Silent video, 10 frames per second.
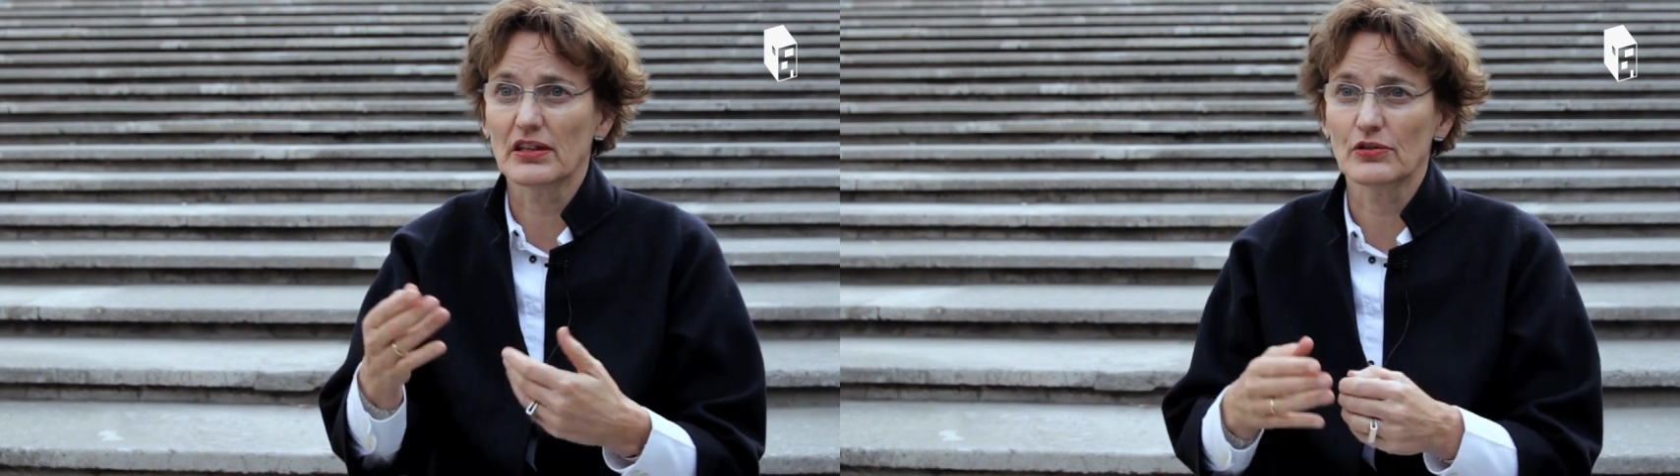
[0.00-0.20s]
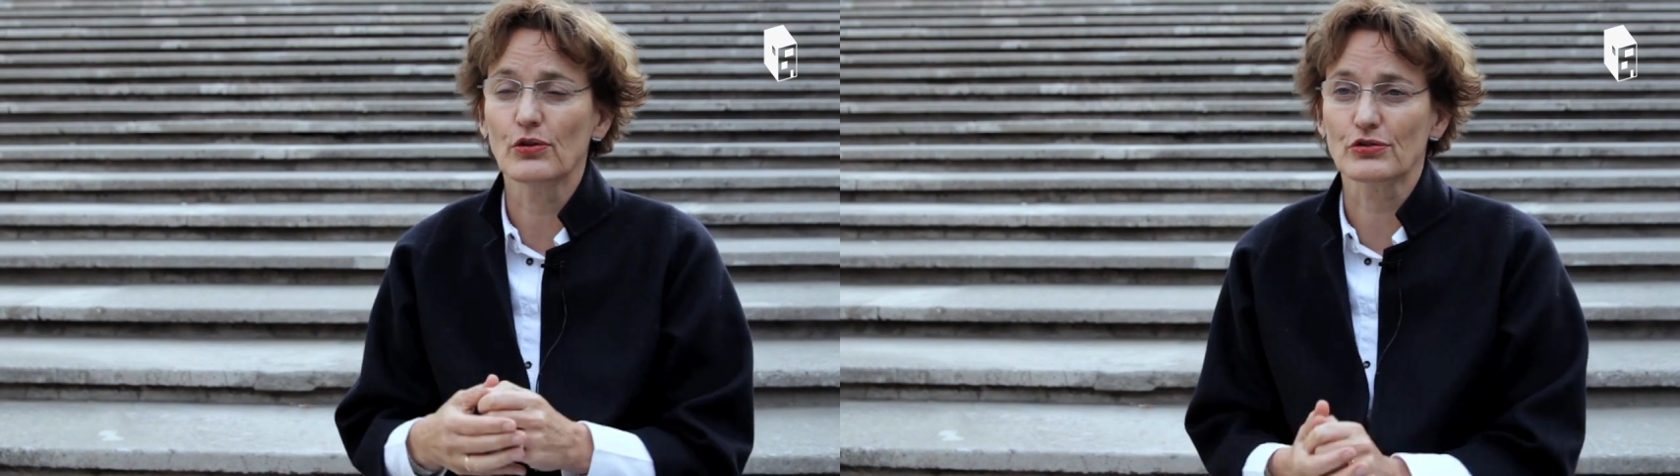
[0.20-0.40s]

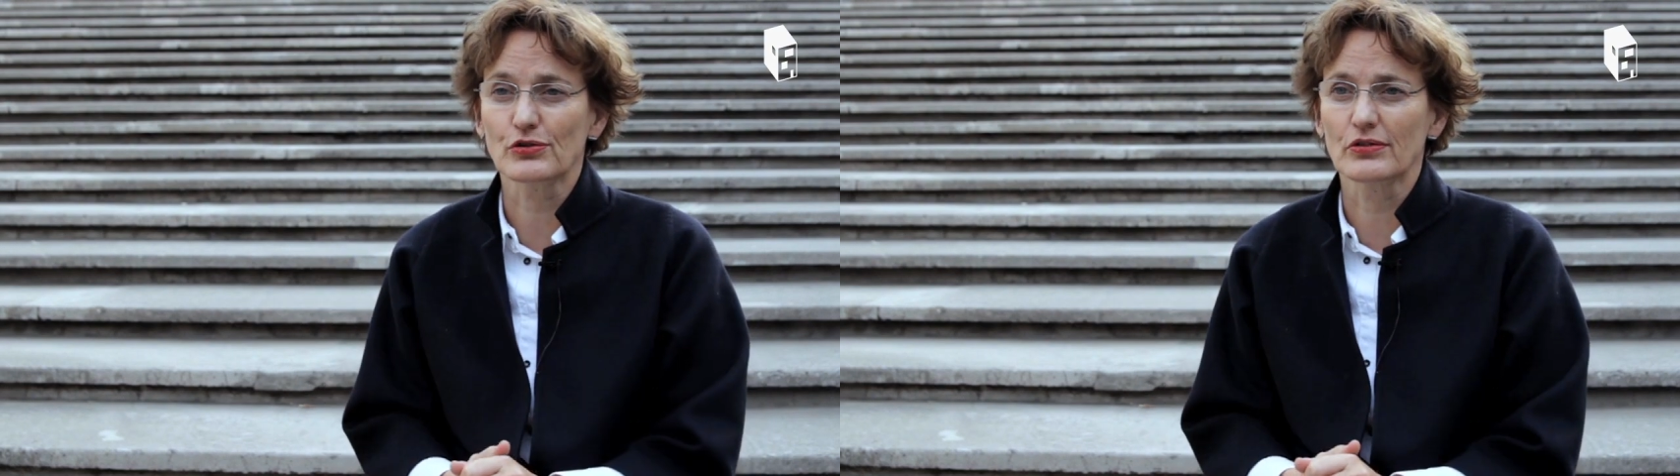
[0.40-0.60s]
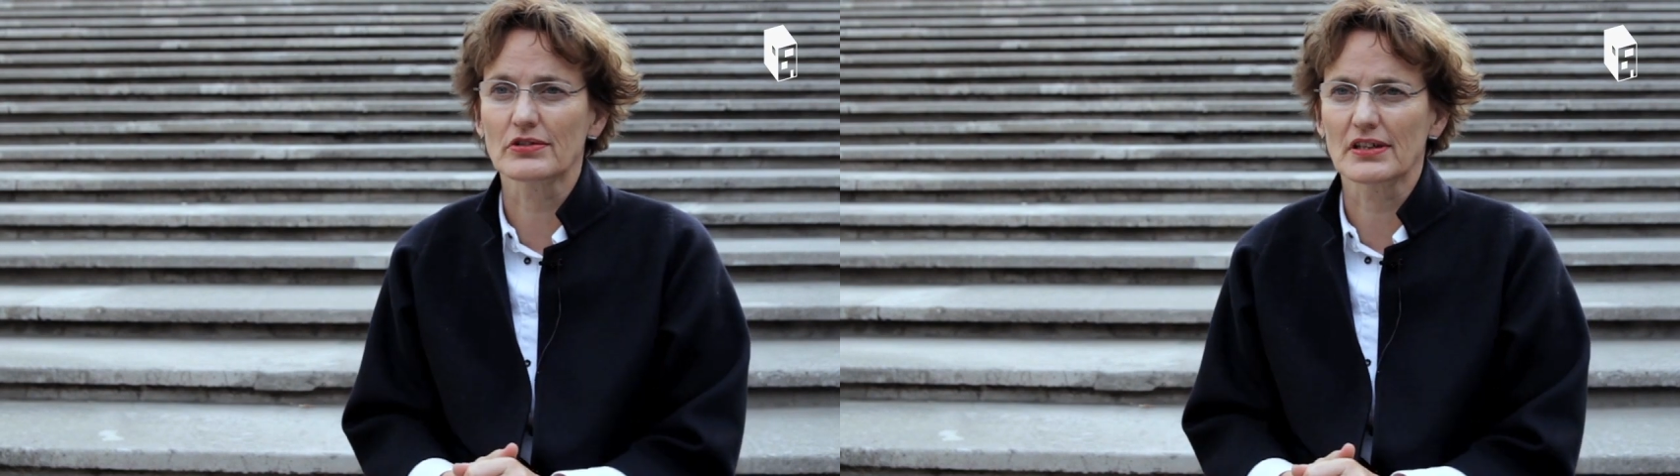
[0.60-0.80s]
that you
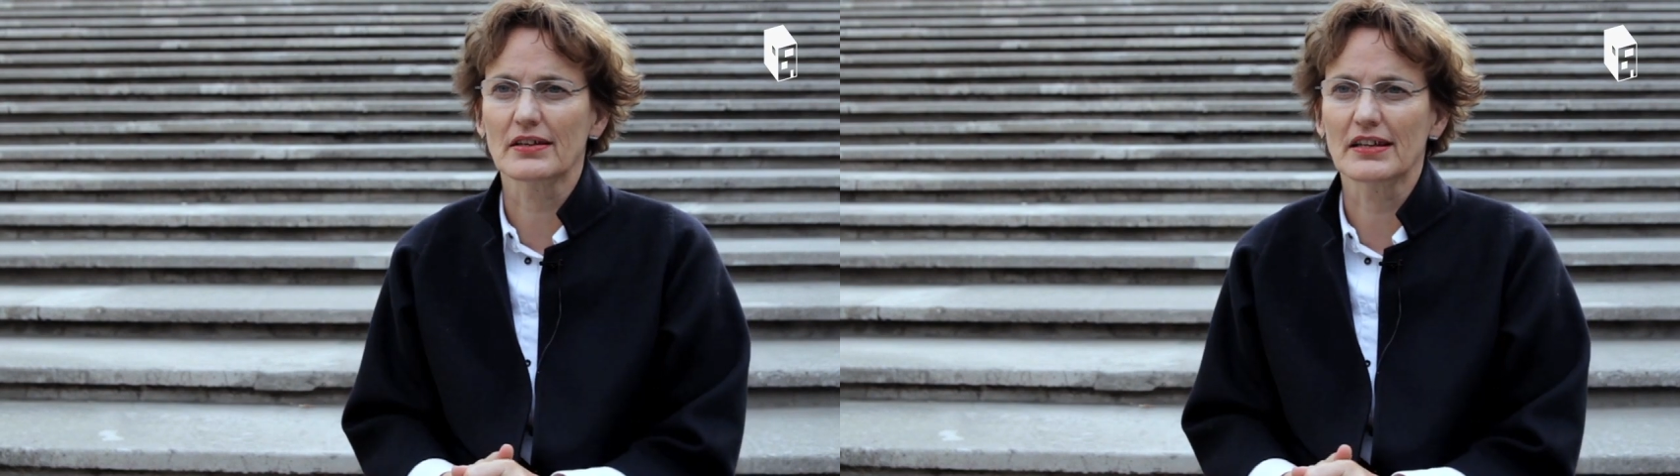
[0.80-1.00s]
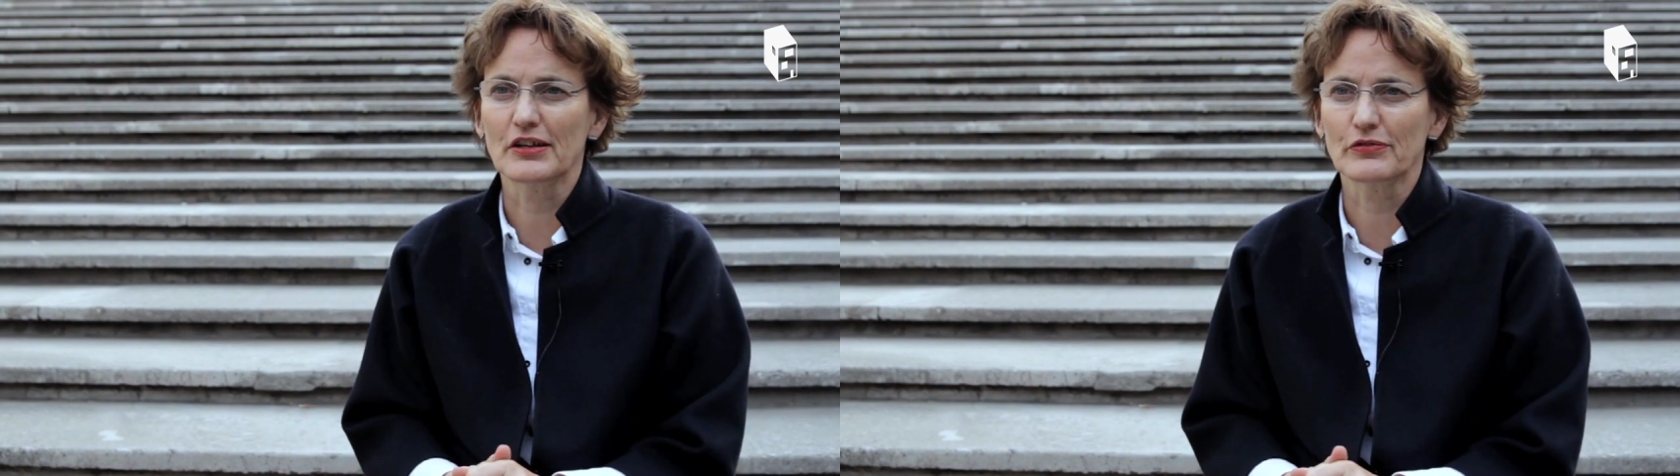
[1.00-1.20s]
also
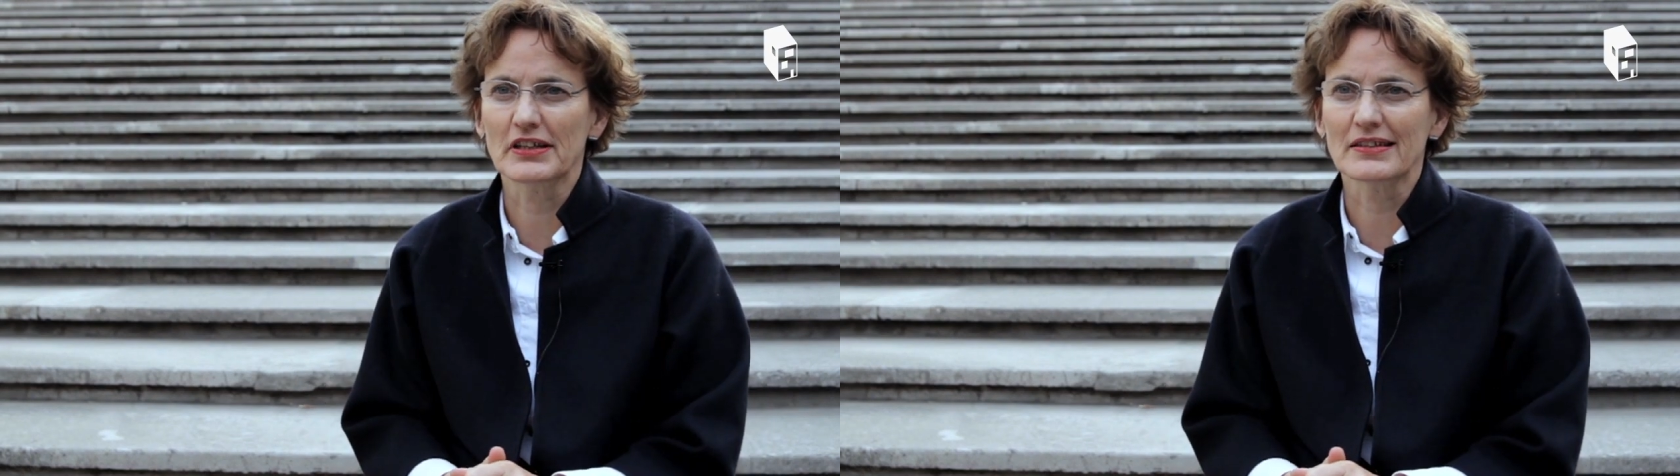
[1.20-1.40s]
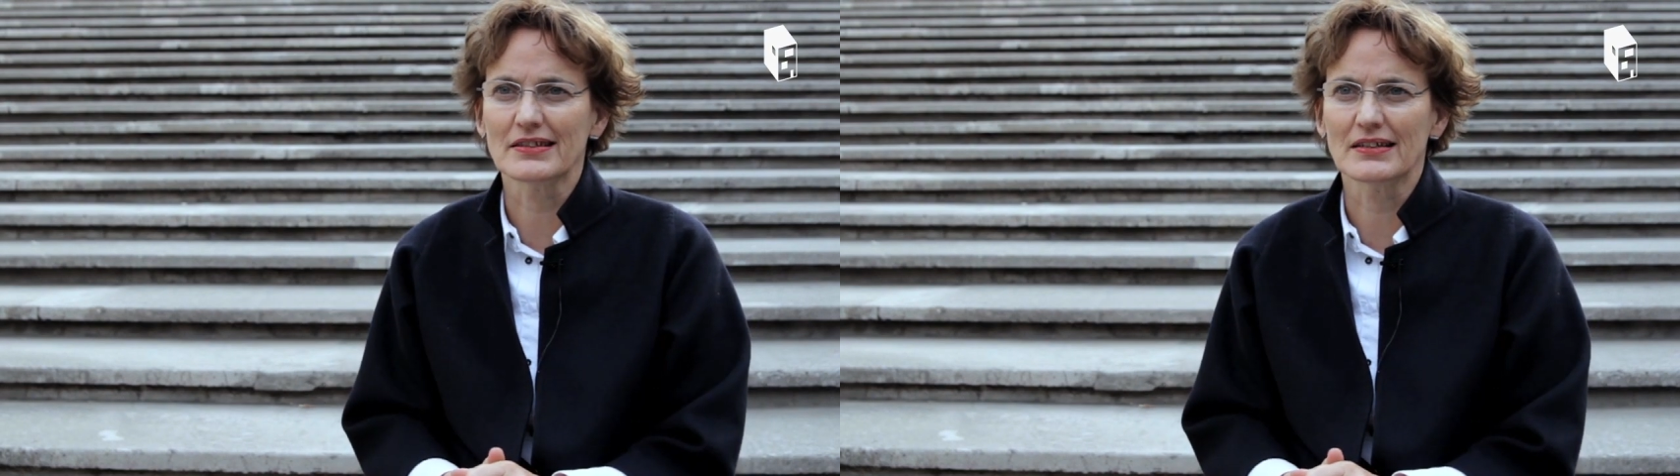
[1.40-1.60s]
consider that of
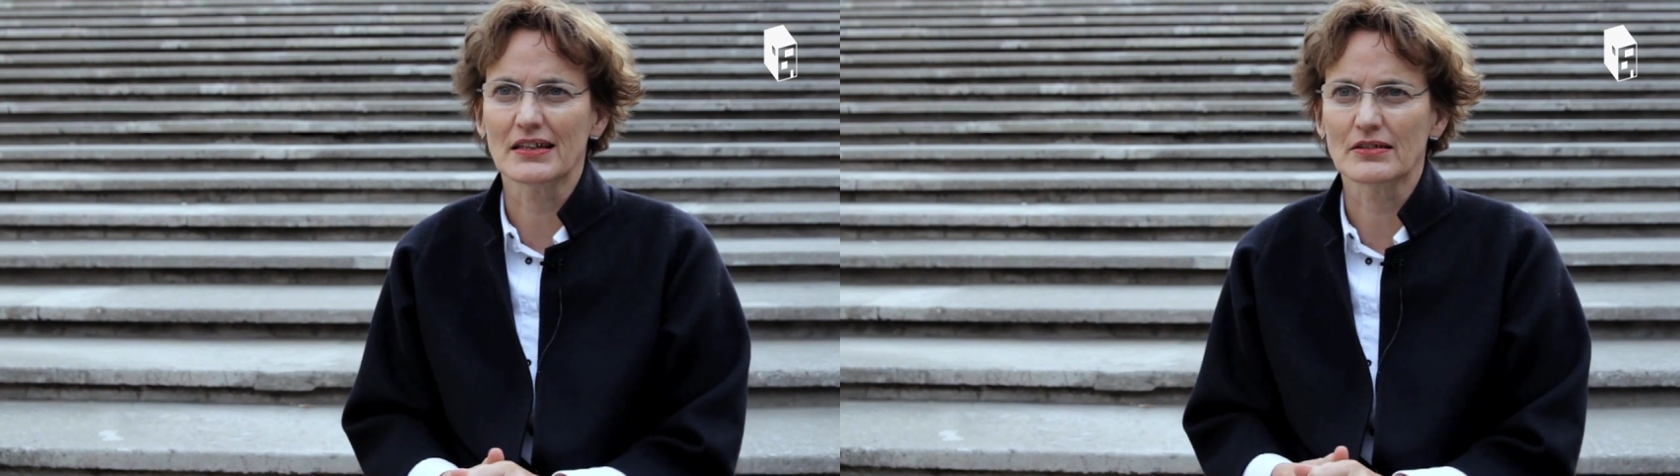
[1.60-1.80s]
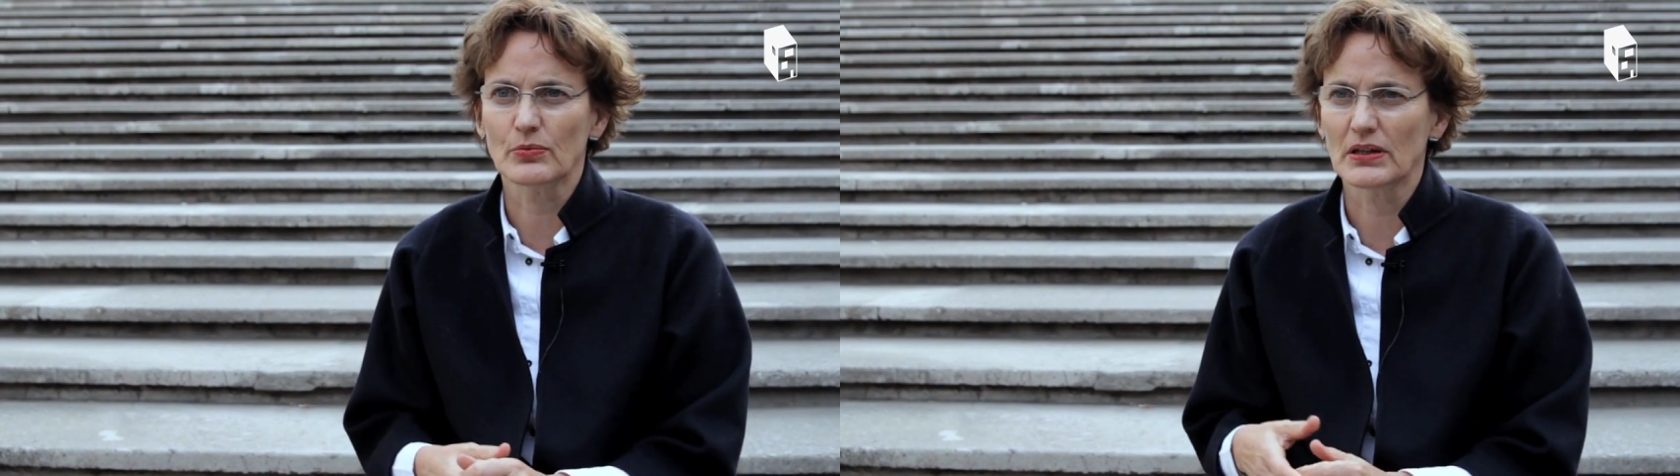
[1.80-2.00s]
the internet.